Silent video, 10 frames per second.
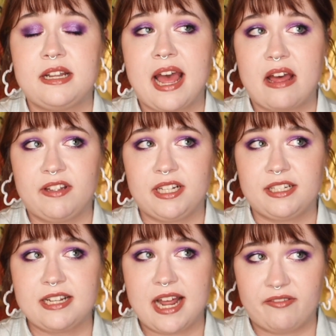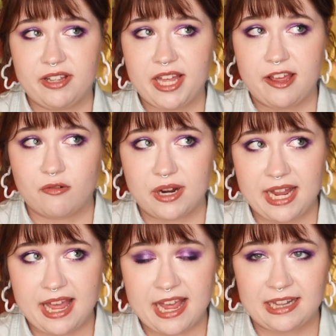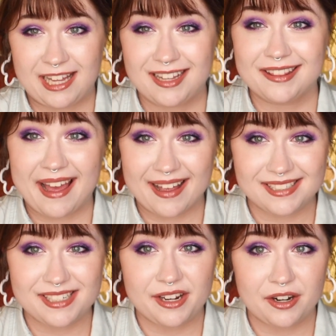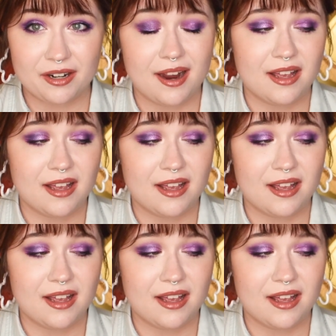having to navigate regain like last year.